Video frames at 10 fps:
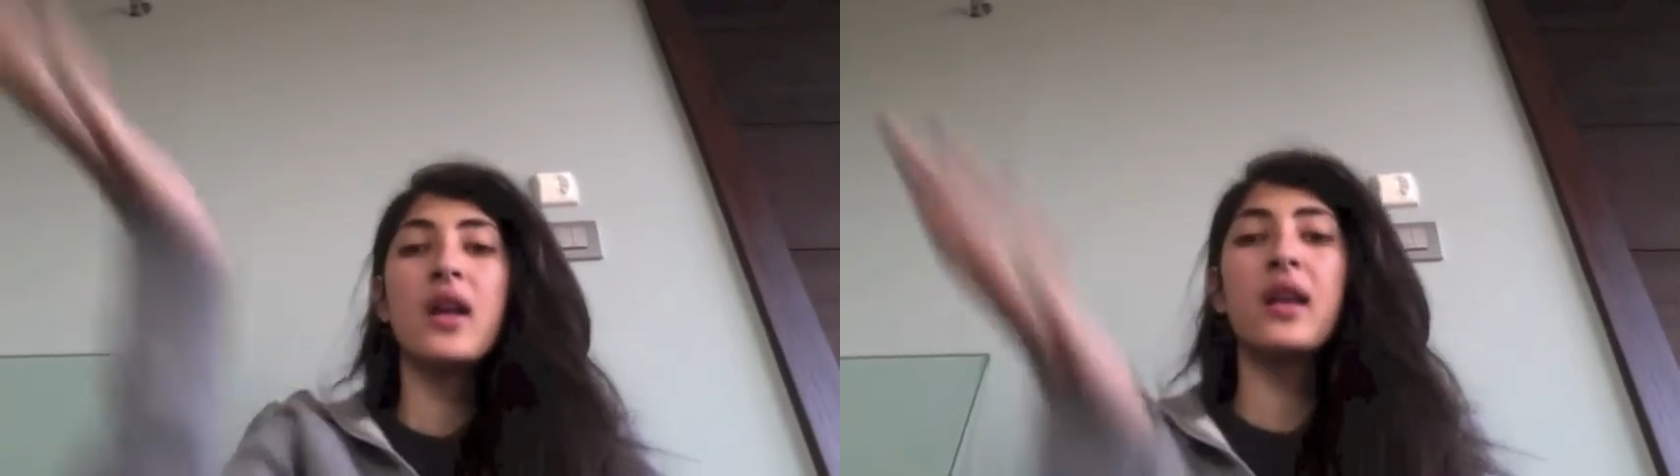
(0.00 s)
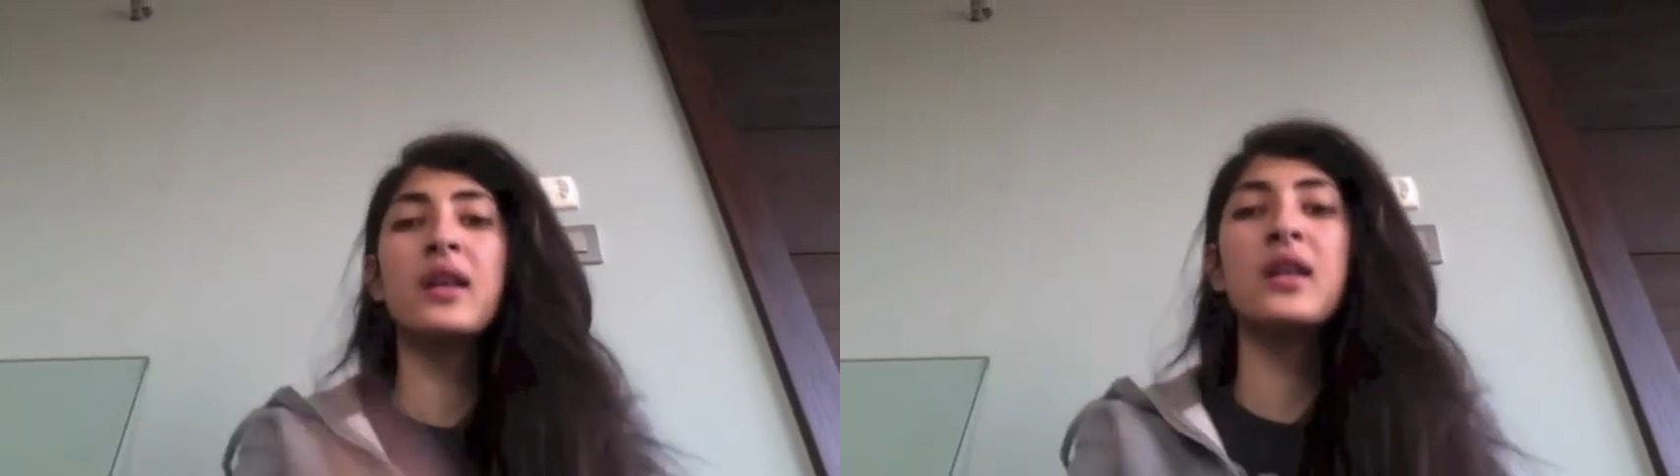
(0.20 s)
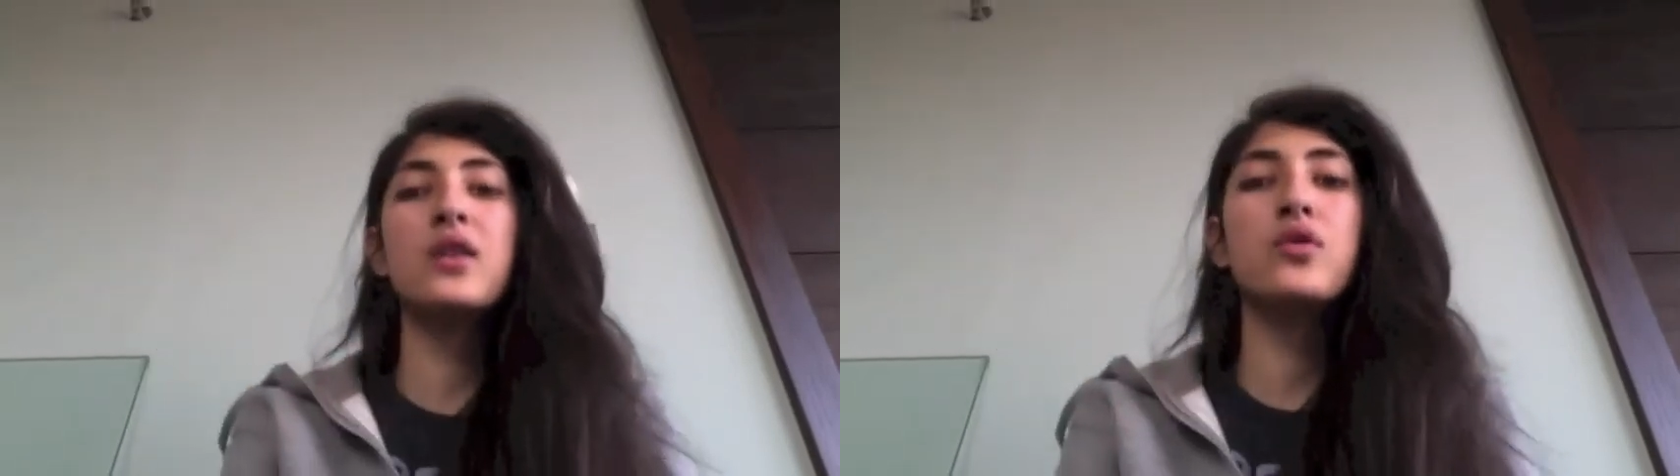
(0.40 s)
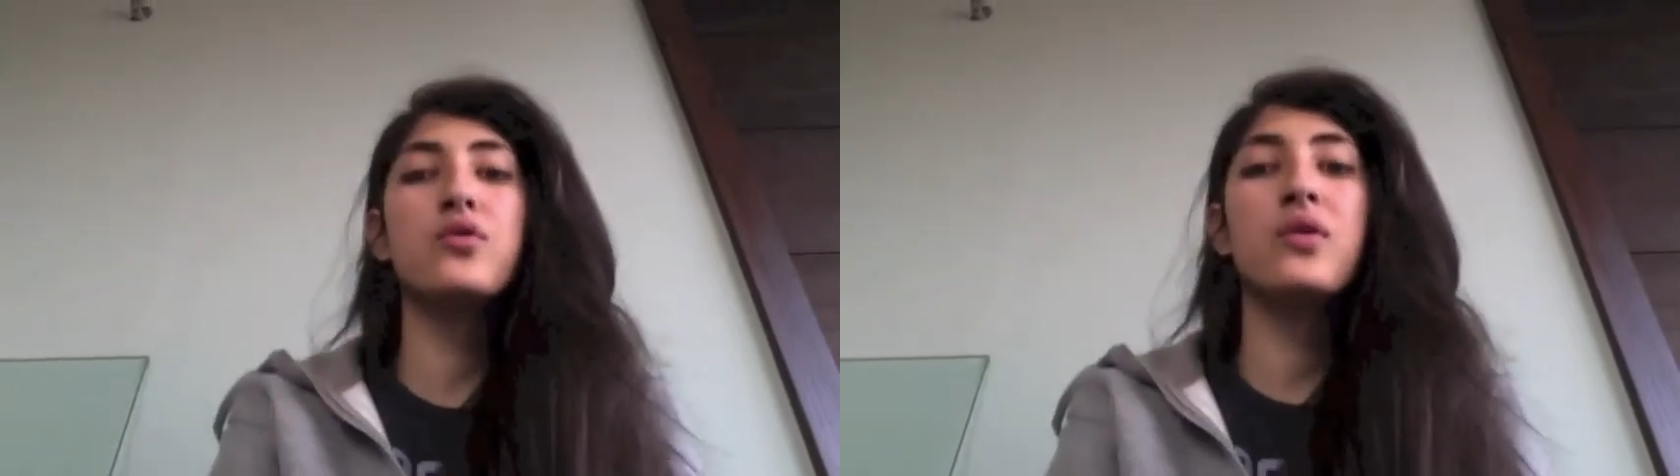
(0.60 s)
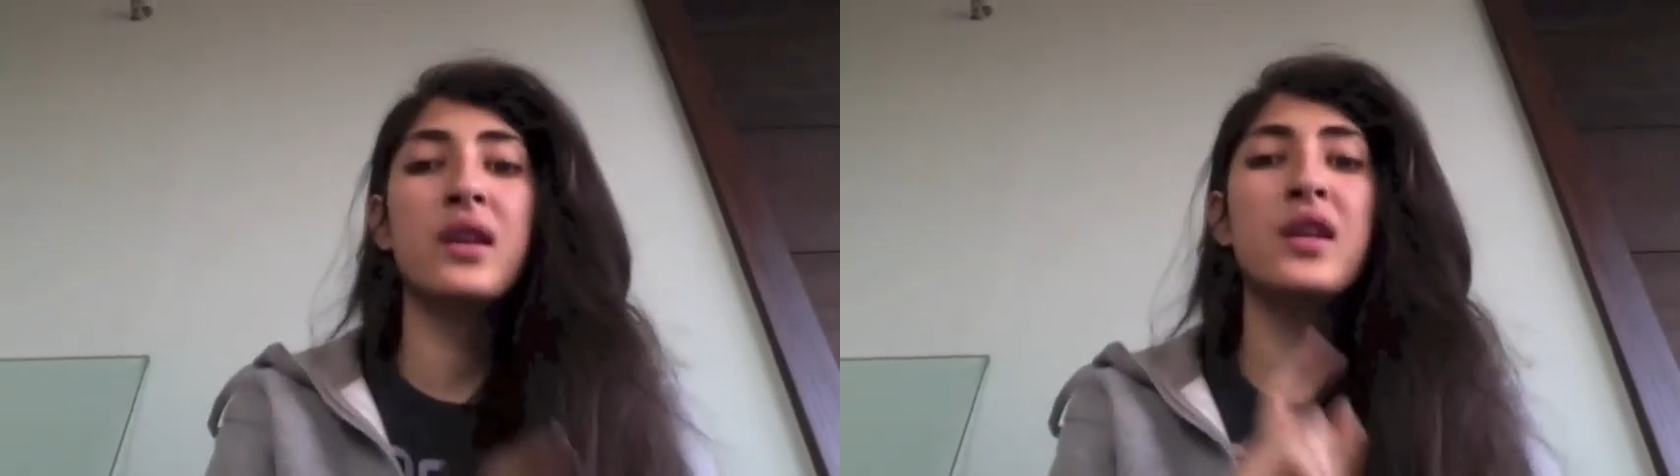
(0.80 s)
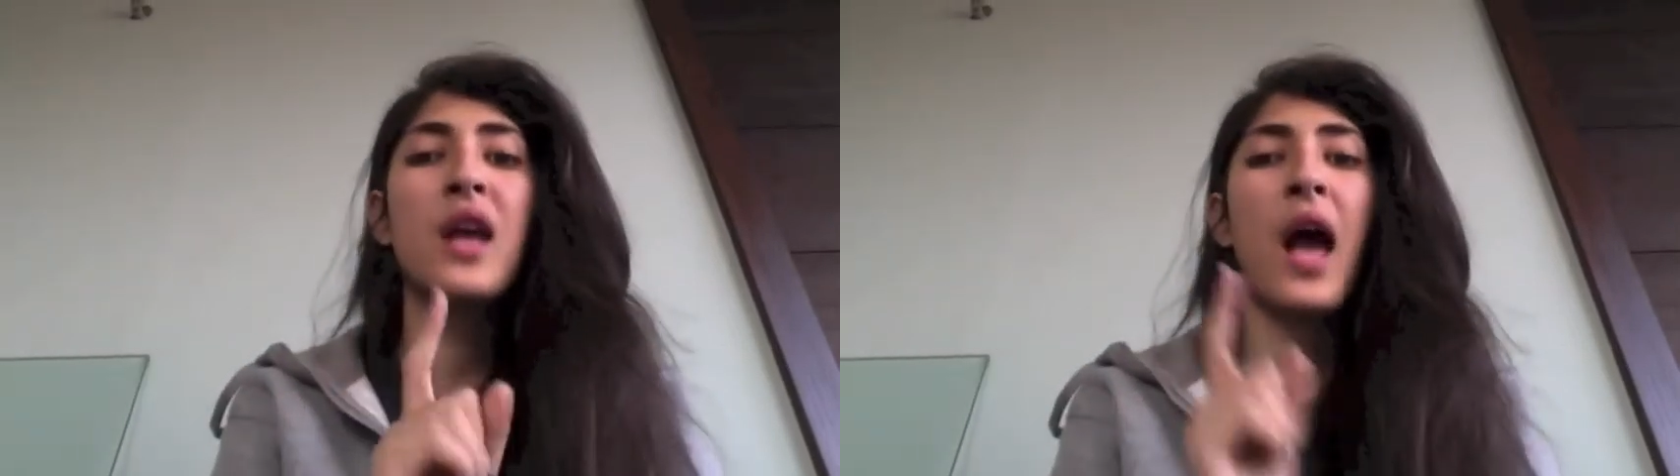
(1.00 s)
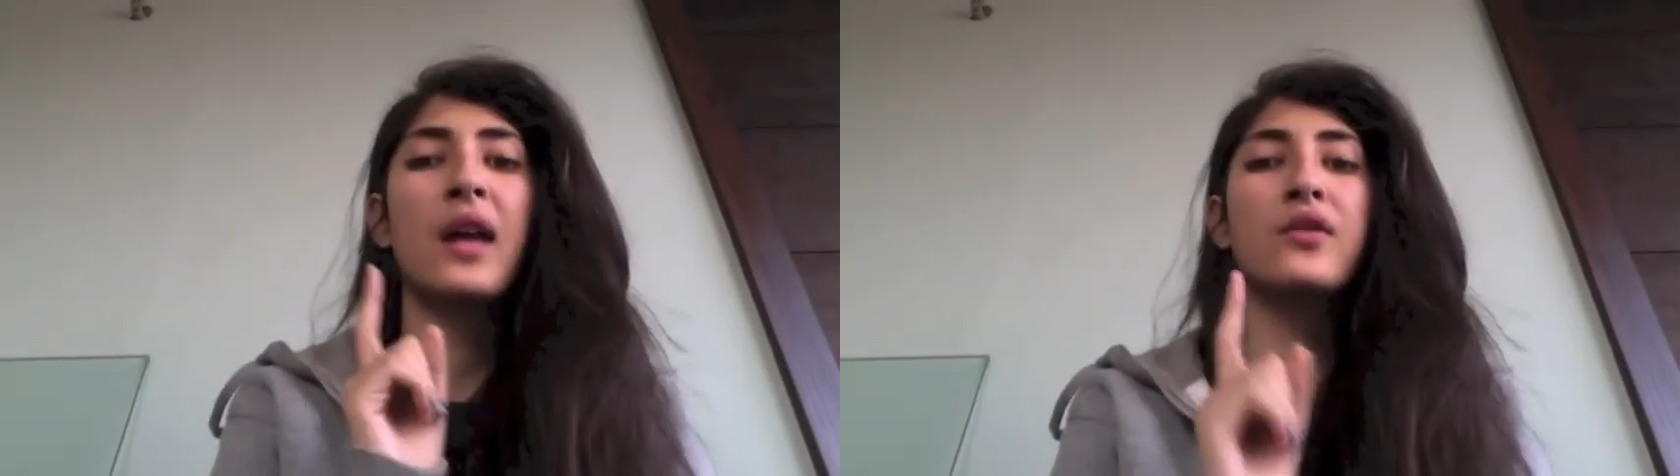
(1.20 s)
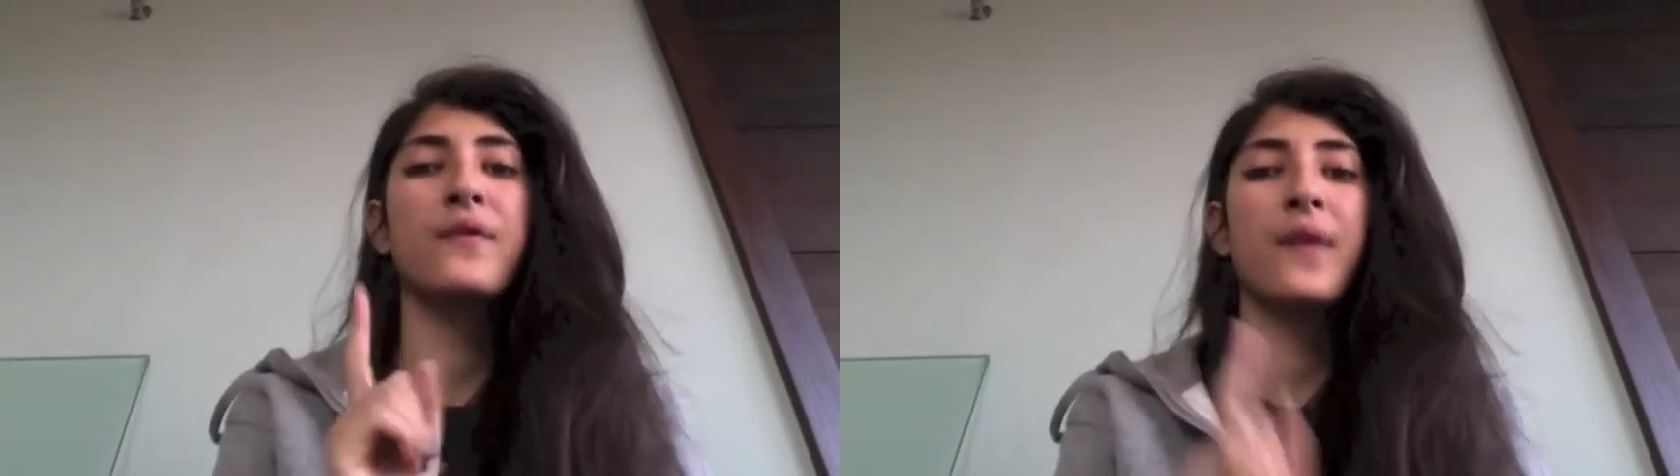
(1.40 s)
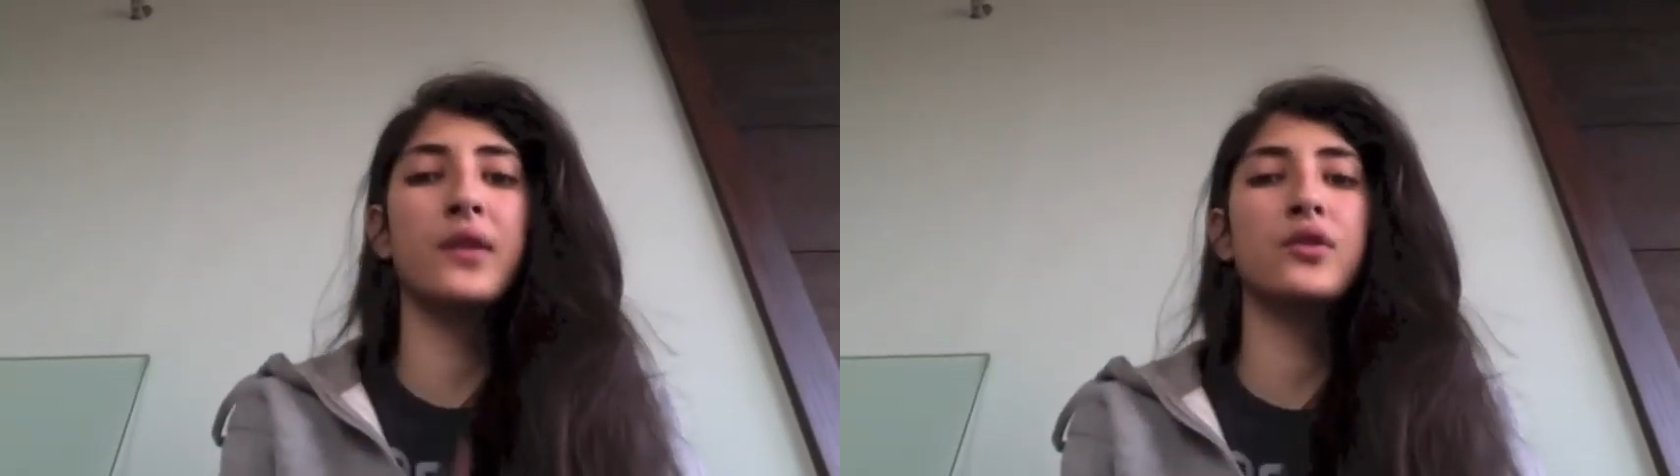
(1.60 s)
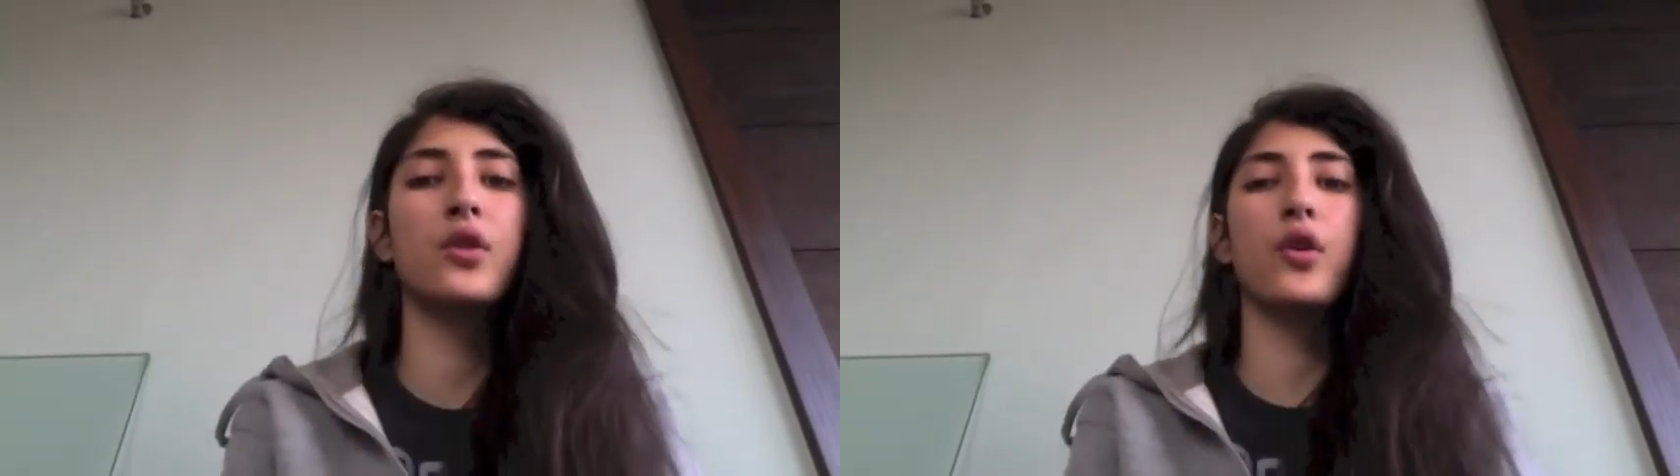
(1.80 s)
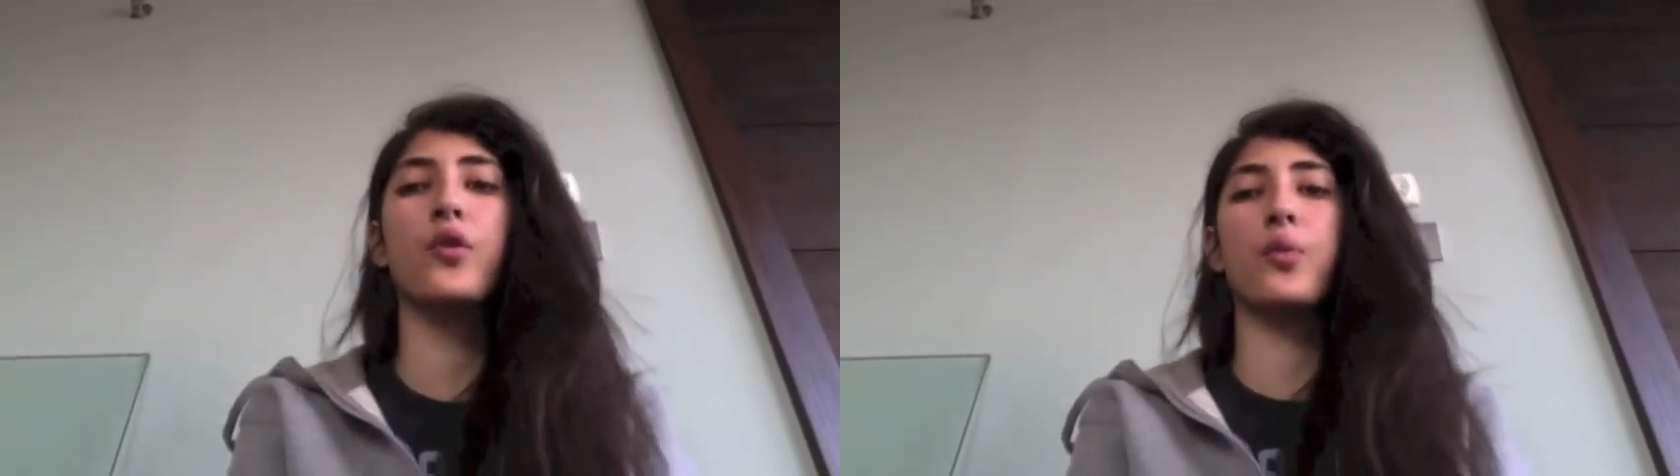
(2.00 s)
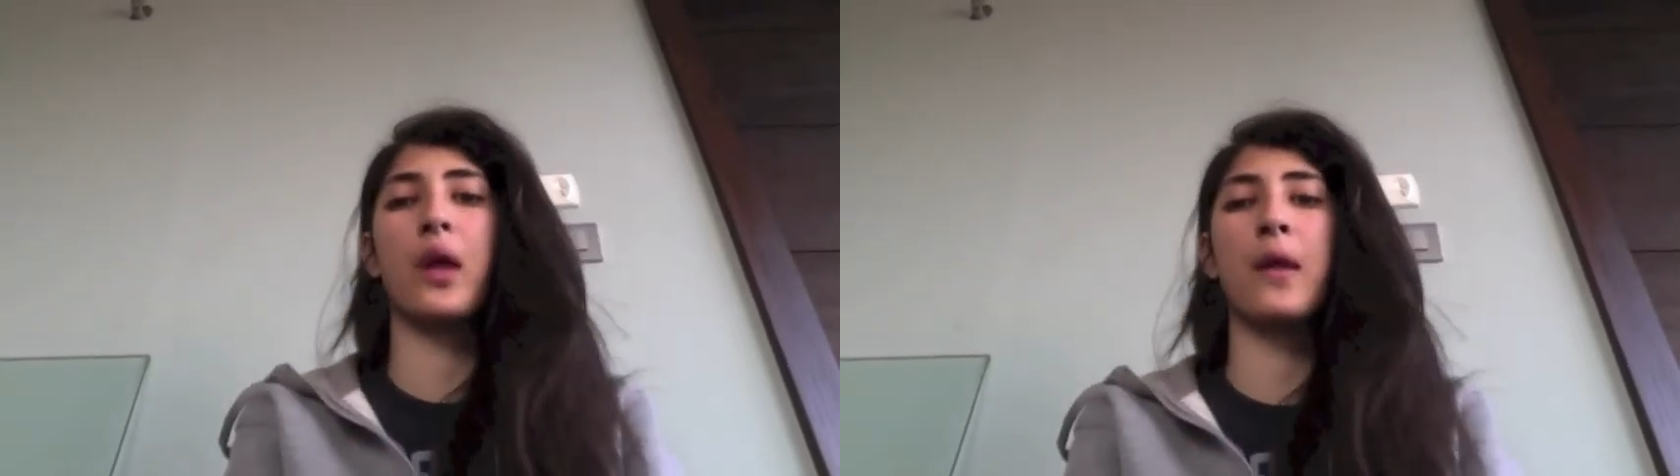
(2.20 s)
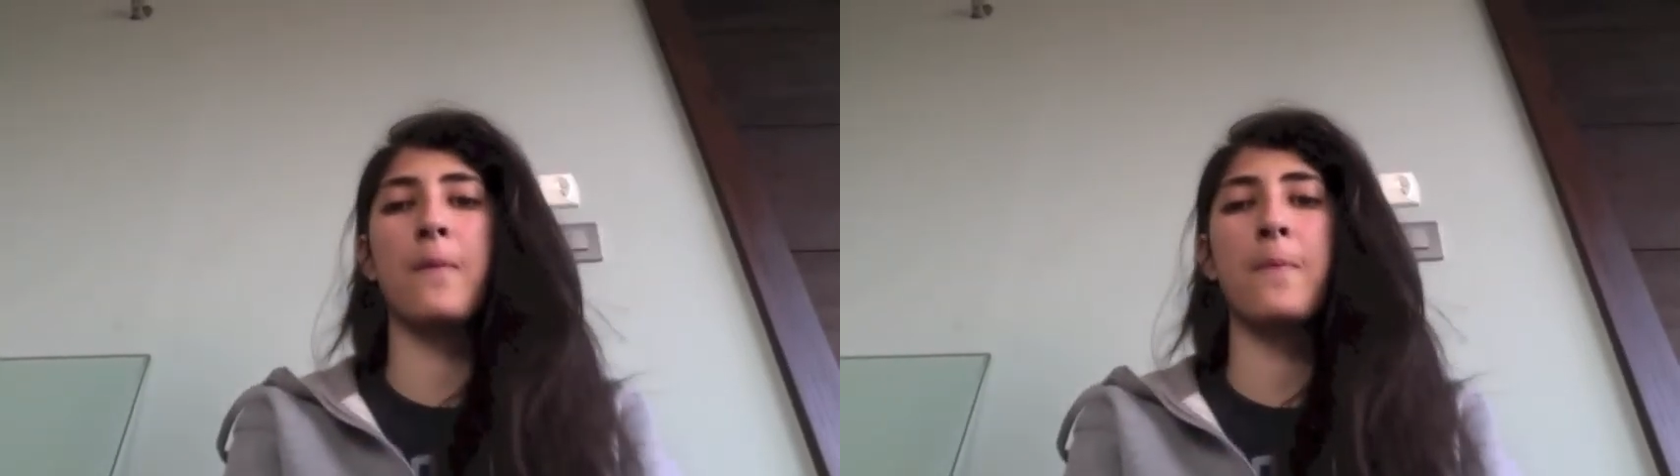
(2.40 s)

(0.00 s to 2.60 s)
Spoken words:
and he knew that he had to find another way.